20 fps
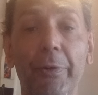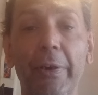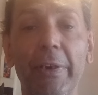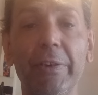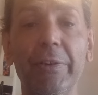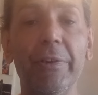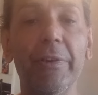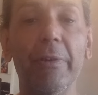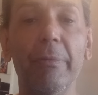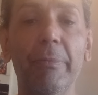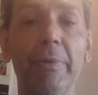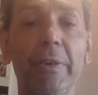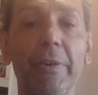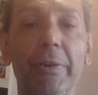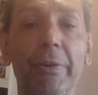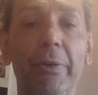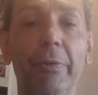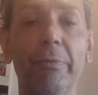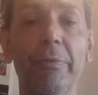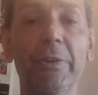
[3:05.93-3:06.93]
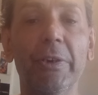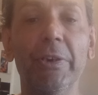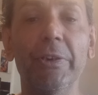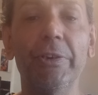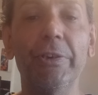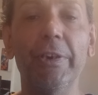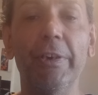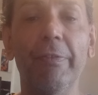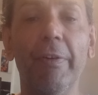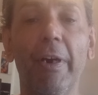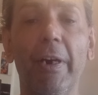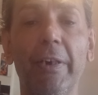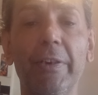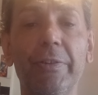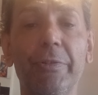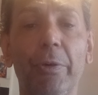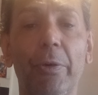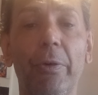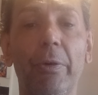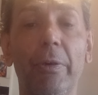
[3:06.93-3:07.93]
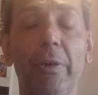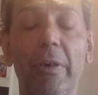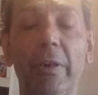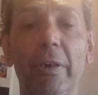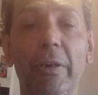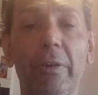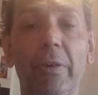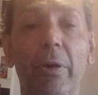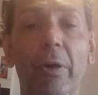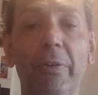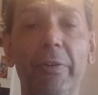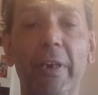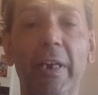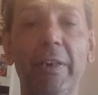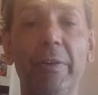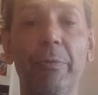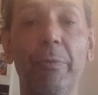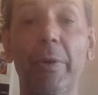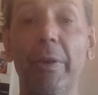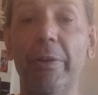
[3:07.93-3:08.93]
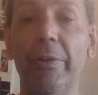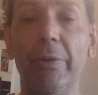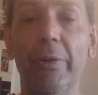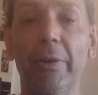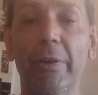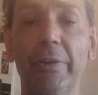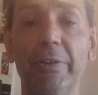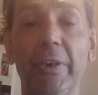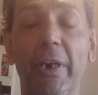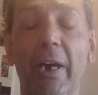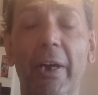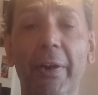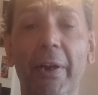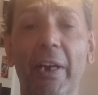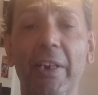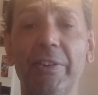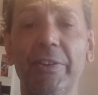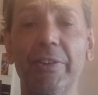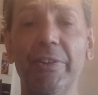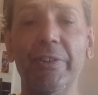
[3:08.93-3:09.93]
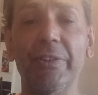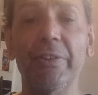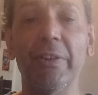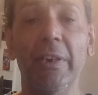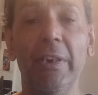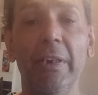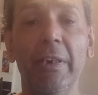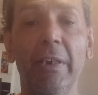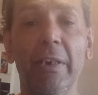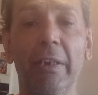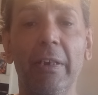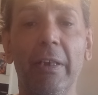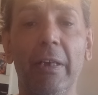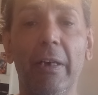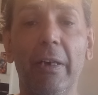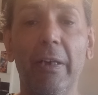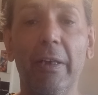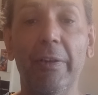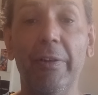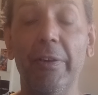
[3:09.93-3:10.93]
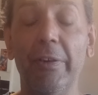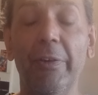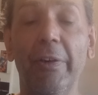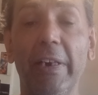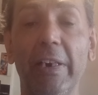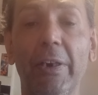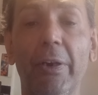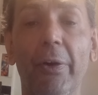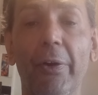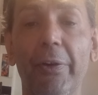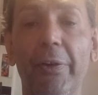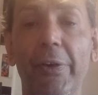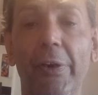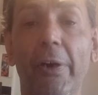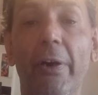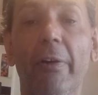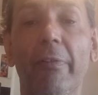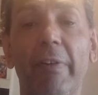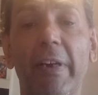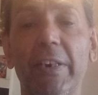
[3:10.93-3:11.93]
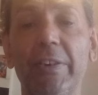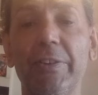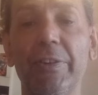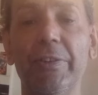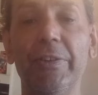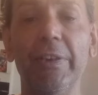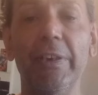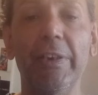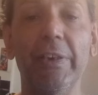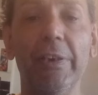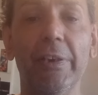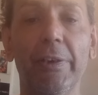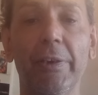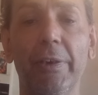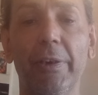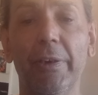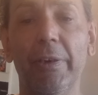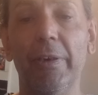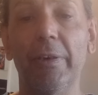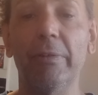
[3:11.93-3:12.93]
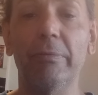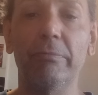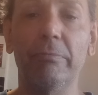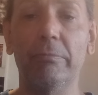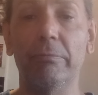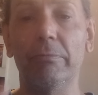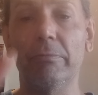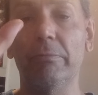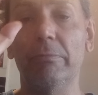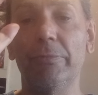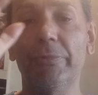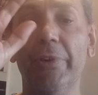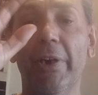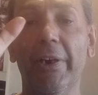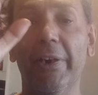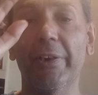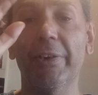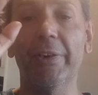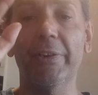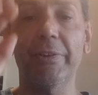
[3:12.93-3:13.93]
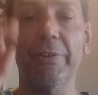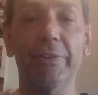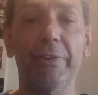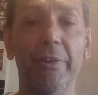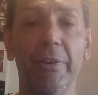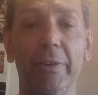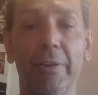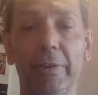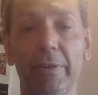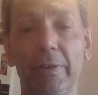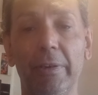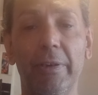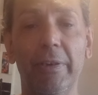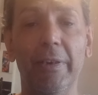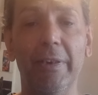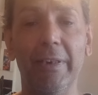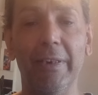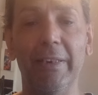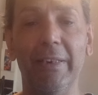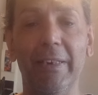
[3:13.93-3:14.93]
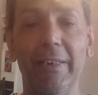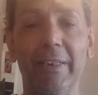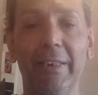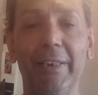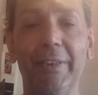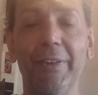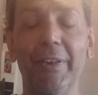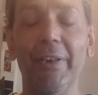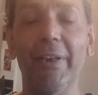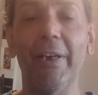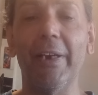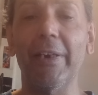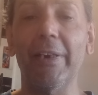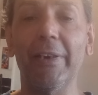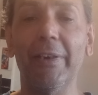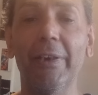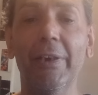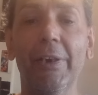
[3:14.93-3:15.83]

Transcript: Greece. I mean, Shiva is cognate with Dionysus, the Greek god of ecstasy, drunkenness, and the like.